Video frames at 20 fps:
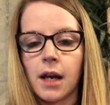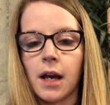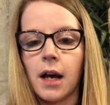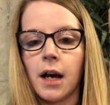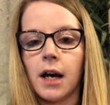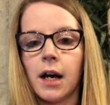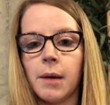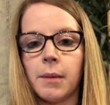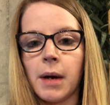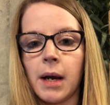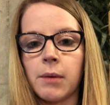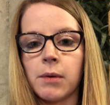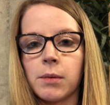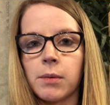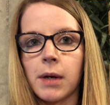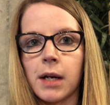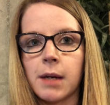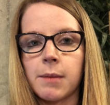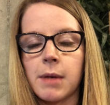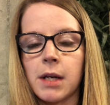I would
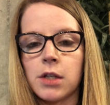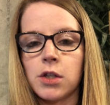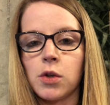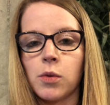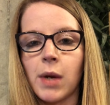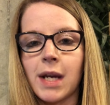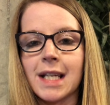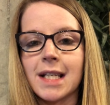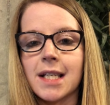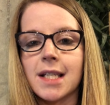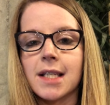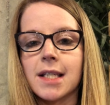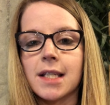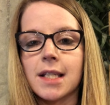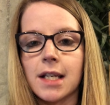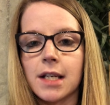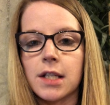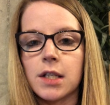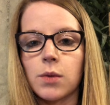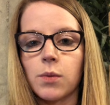recommend you wait
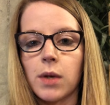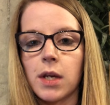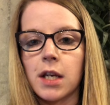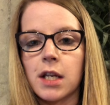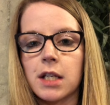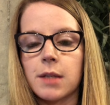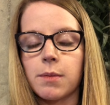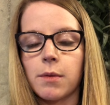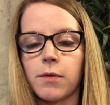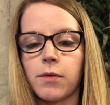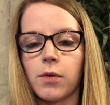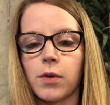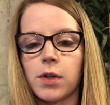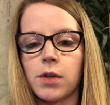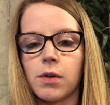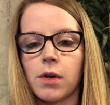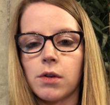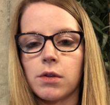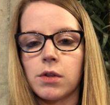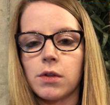6 weeks before
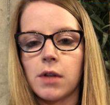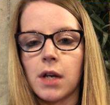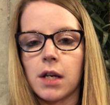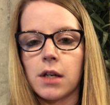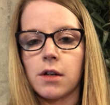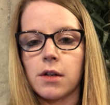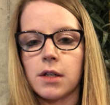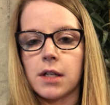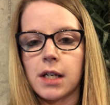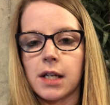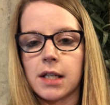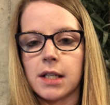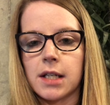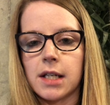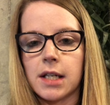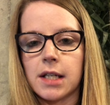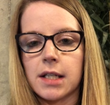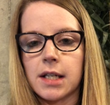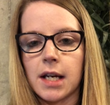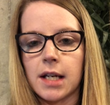you go do that urine
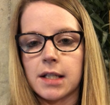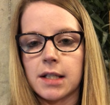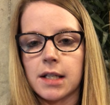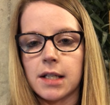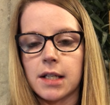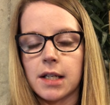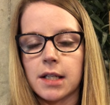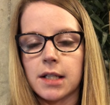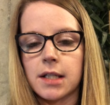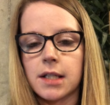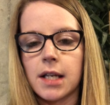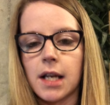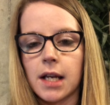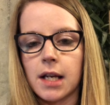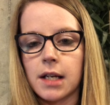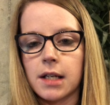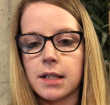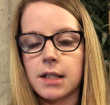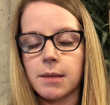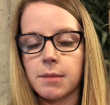nicotine test. It does
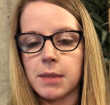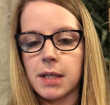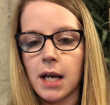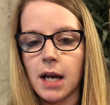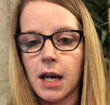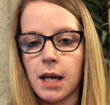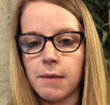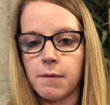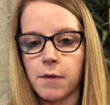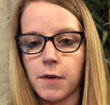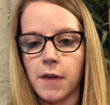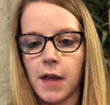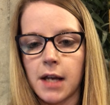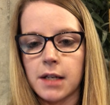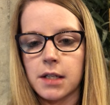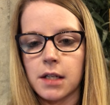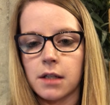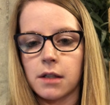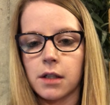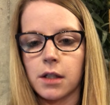take some time for that
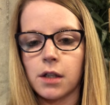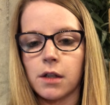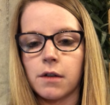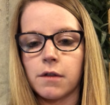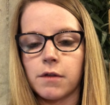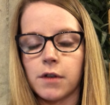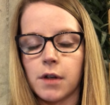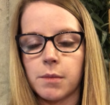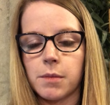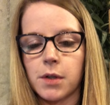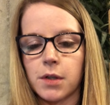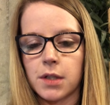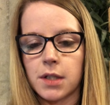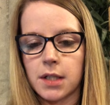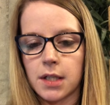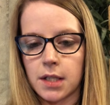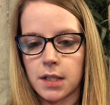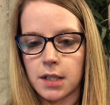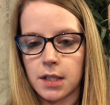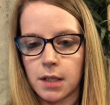to clear from your
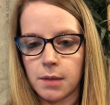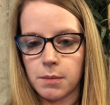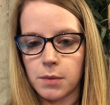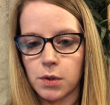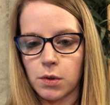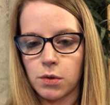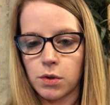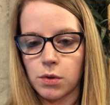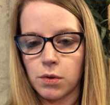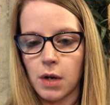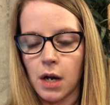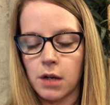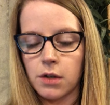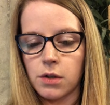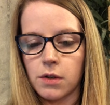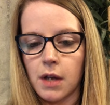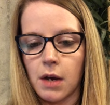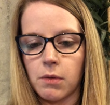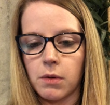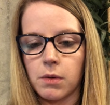system. So do not
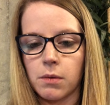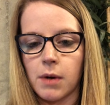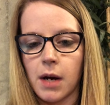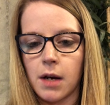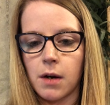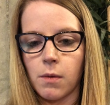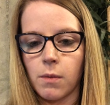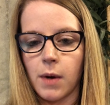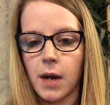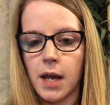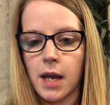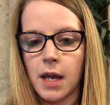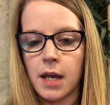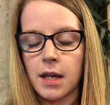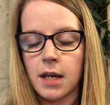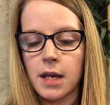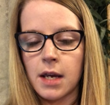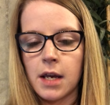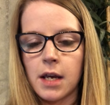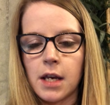do that one right
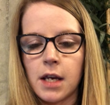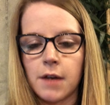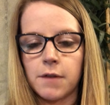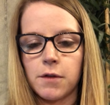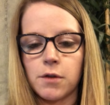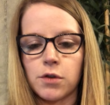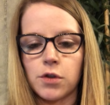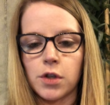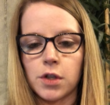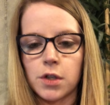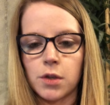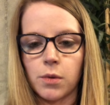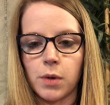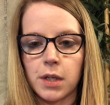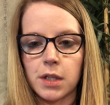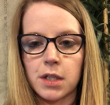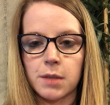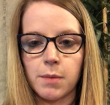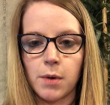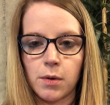away if you just
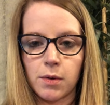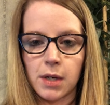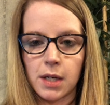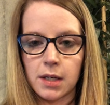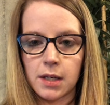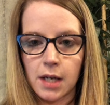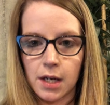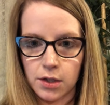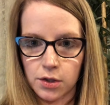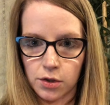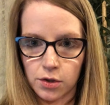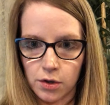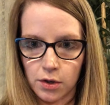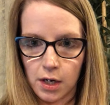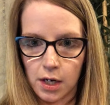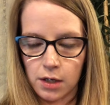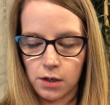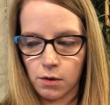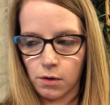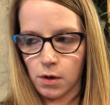quit smoking
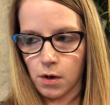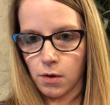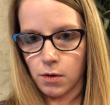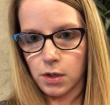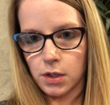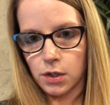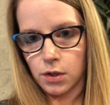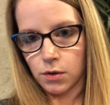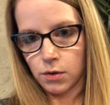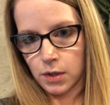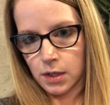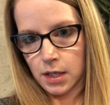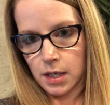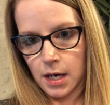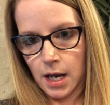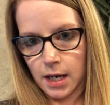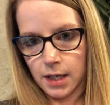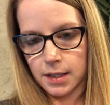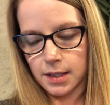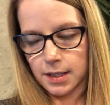yesterday. Don't go do it the
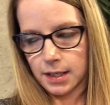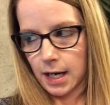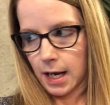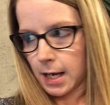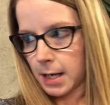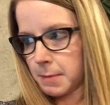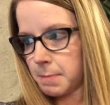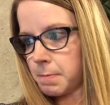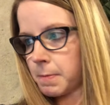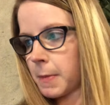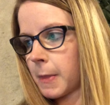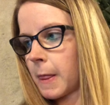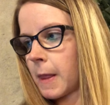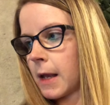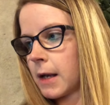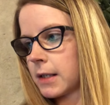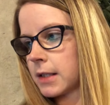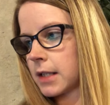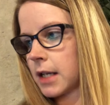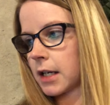next day.
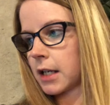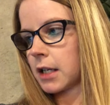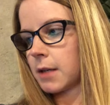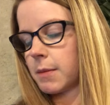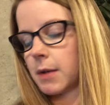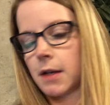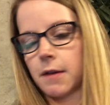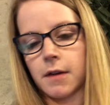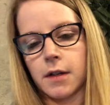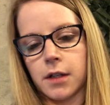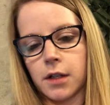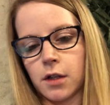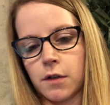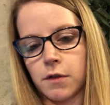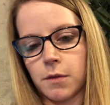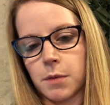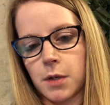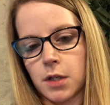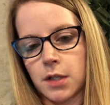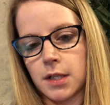It's not going to be cleared
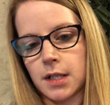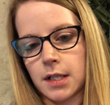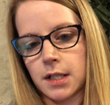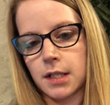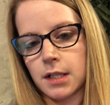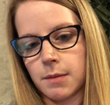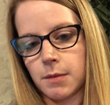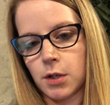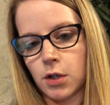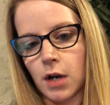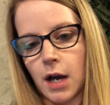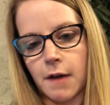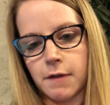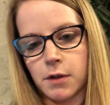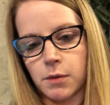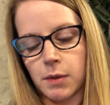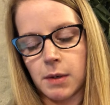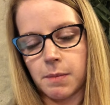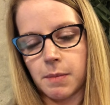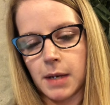from your system, and you'll have
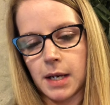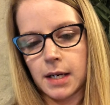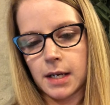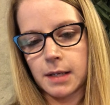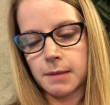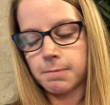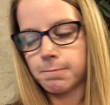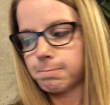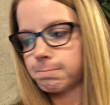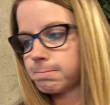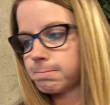to repeat it.